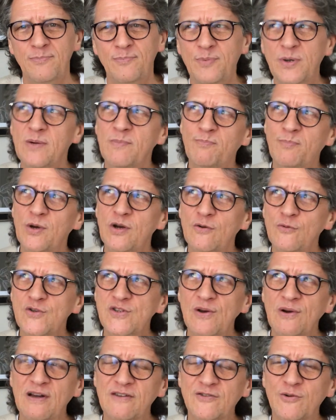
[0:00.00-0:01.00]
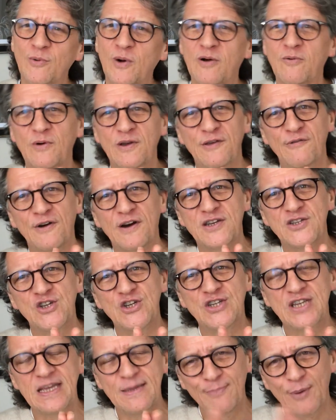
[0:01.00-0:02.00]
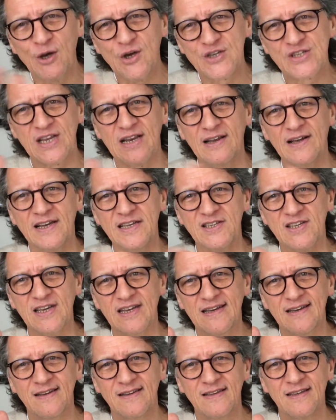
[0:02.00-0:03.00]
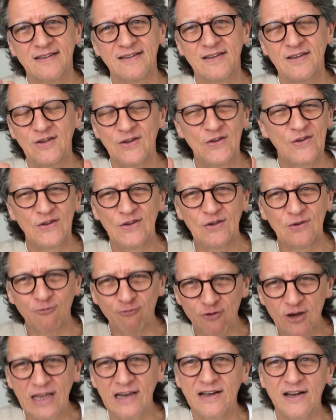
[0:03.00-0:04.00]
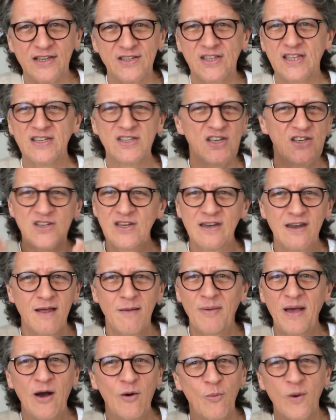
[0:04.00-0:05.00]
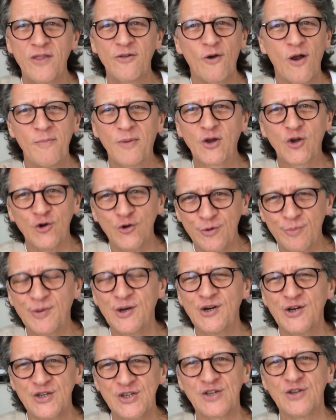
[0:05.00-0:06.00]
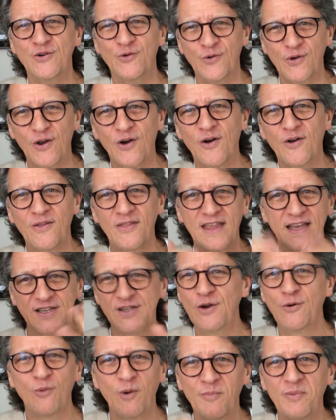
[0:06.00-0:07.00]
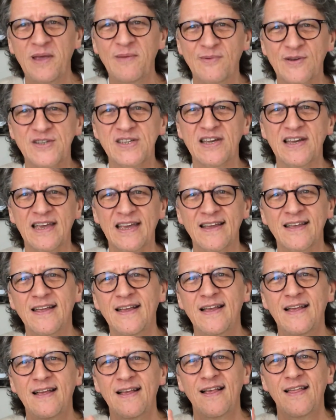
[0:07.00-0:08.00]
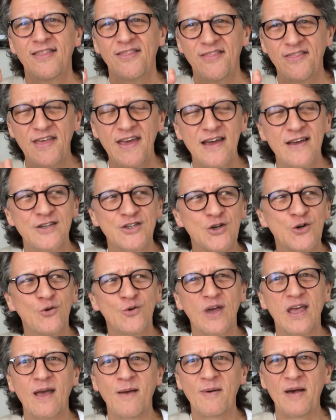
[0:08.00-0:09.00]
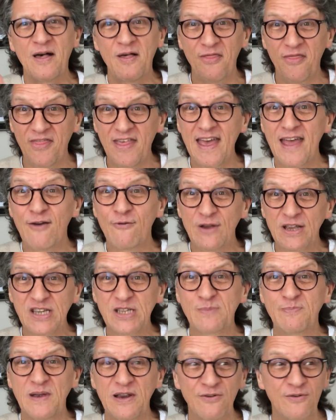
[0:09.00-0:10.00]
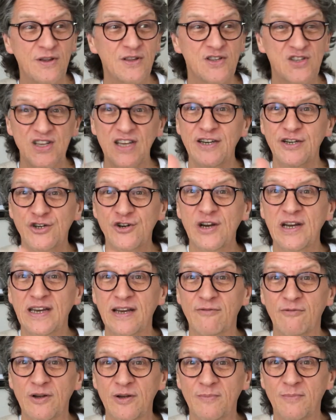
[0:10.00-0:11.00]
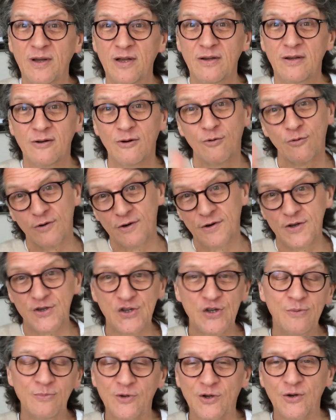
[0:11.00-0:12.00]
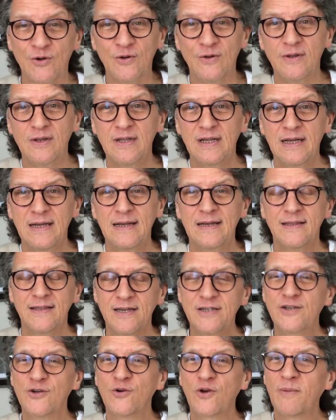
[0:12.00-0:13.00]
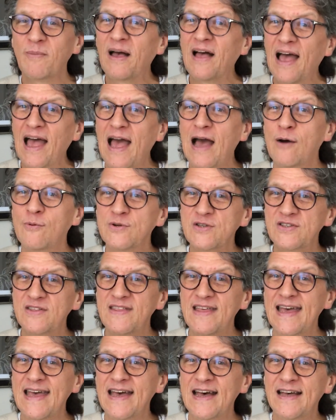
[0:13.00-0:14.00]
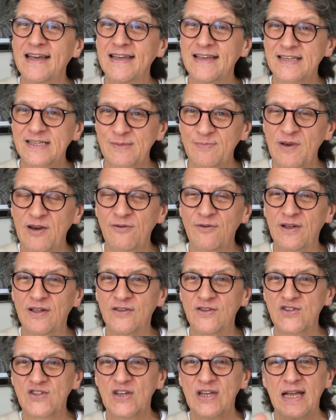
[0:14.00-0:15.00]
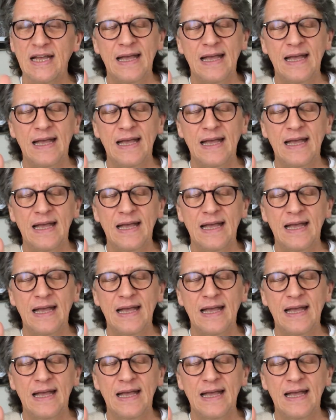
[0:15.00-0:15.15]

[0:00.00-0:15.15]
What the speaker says: But also after a while, what you find is you depersonalize it. You realize this isn't about whether I'm a good person or not. That's not what people are saying. They're talking about their experience in a training room or on a Zoom call. They're talking about how was their experience.